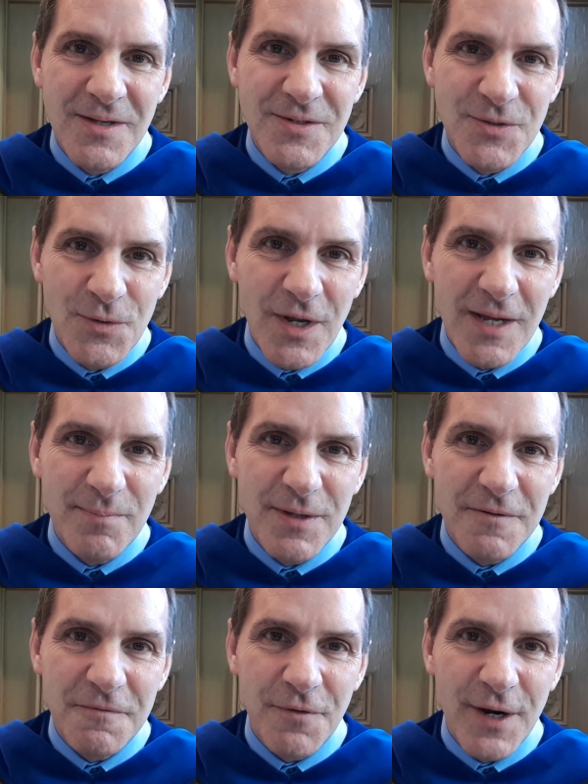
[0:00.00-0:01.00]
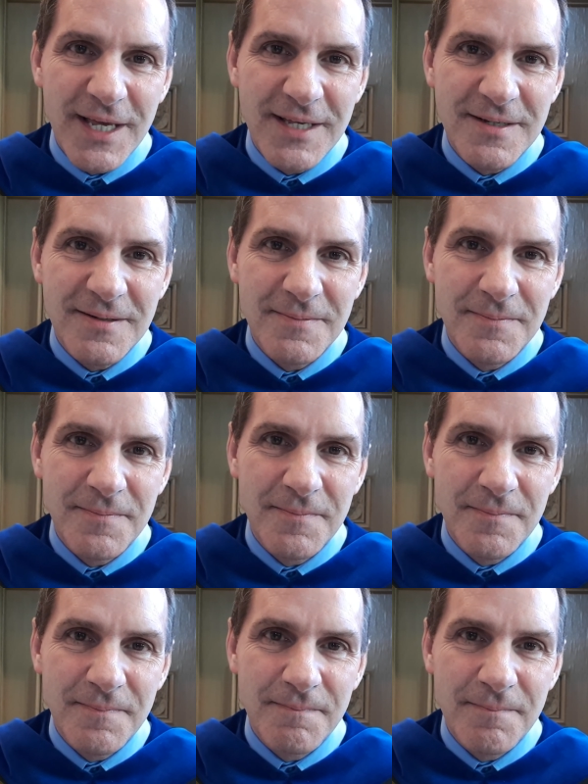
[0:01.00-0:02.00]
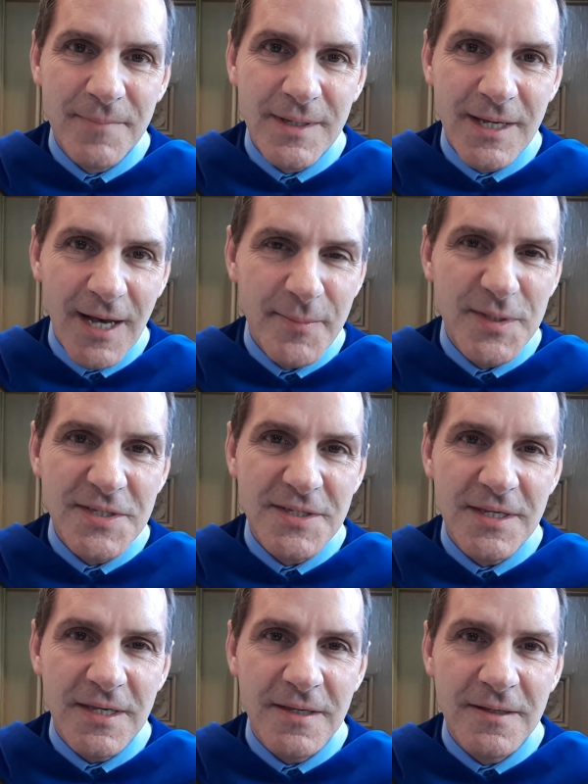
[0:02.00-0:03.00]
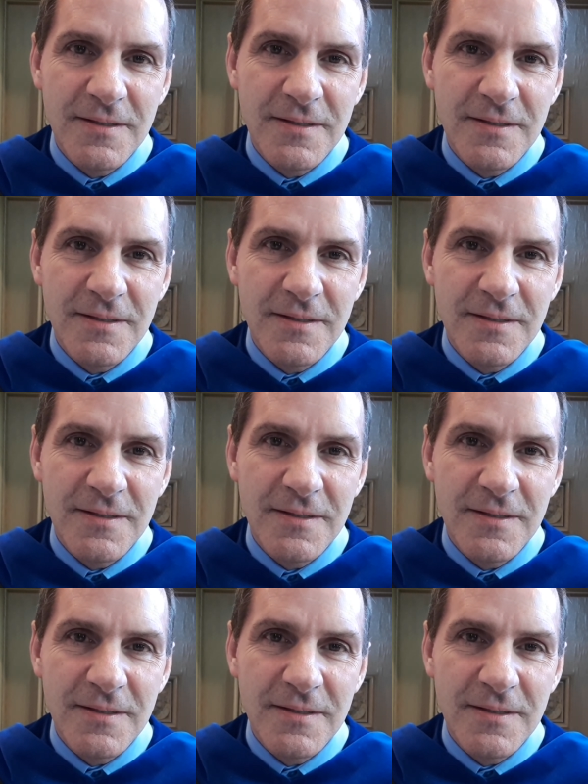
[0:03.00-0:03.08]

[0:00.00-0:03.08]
Do not be afraid. Come and see.